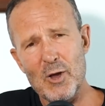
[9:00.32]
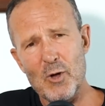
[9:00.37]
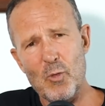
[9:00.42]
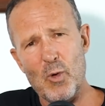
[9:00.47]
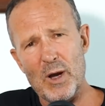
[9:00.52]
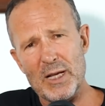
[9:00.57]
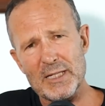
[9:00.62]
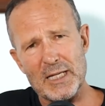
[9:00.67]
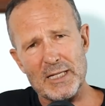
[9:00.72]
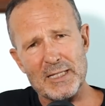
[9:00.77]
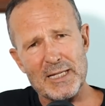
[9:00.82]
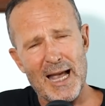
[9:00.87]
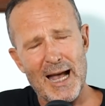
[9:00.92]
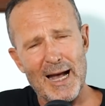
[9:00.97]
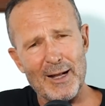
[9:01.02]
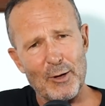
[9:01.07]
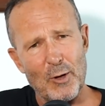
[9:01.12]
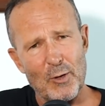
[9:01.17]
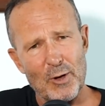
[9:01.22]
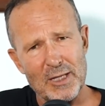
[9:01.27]
wears its
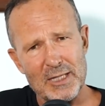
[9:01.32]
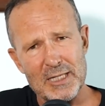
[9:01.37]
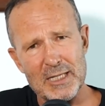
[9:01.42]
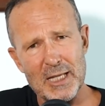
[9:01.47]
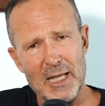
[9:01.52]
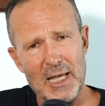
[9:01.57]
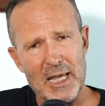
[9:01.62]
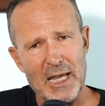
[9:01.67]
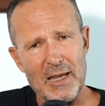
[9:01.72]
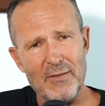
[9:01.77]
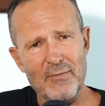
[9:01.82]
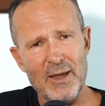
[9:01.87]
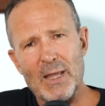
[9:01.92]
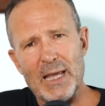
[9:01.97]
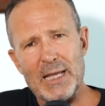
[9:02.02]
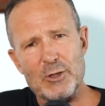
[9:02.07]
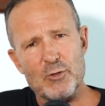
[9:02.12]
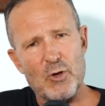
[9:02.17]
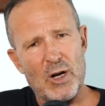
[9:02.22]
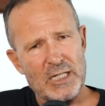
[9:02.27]
heart on its sleeve,
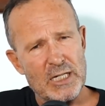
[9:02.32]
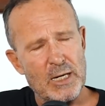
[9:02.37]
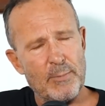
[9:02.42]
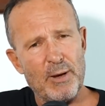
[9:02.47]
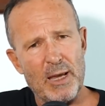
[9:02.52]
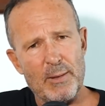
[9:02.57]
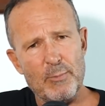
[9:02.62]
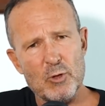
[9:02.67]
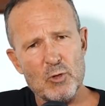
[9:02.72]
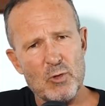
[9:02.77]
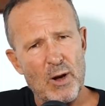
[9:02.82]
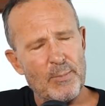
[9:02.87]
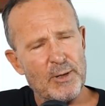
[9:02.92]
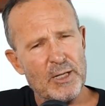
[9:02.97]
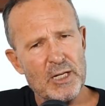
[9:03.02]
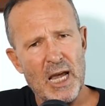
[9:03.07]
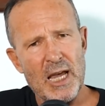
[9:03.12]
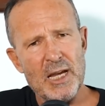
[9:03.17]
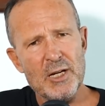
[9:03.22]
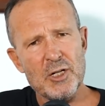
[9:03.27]
in trashing people's
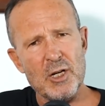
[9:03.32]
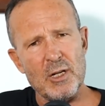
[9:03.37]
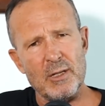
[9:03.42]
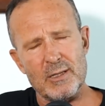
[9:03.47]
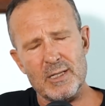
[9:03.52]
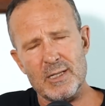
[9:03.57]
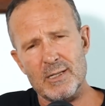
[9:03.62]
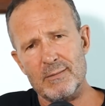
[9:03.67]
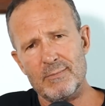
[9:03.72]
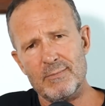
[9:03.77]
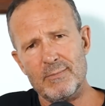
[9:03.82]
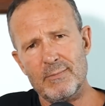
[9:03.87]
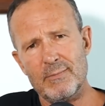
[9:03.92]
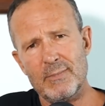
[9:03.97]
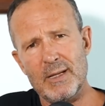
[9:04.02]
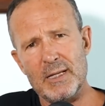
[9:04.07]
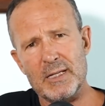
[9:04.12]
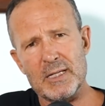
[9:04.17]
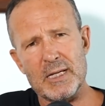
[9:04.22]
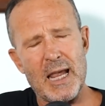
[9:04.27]
reputations,
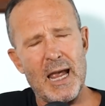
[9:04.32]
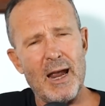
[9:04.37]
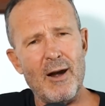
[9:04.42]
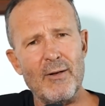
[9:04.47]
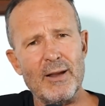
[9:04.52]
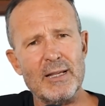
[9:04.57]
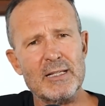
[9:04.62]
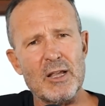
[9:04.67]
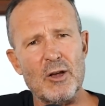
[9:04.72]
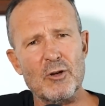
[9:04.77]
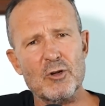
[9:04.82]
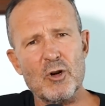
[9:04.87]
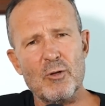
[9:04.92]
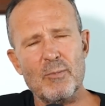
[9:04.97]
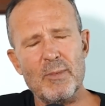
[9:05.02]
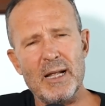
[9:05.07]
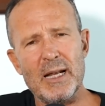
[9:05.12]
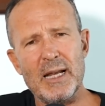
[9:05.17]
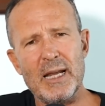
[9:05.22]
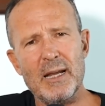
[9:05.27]
in scouring social
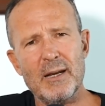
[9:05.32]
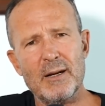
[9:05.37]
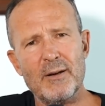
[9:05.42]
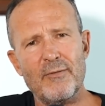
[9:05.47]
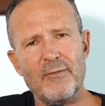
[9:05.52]
media to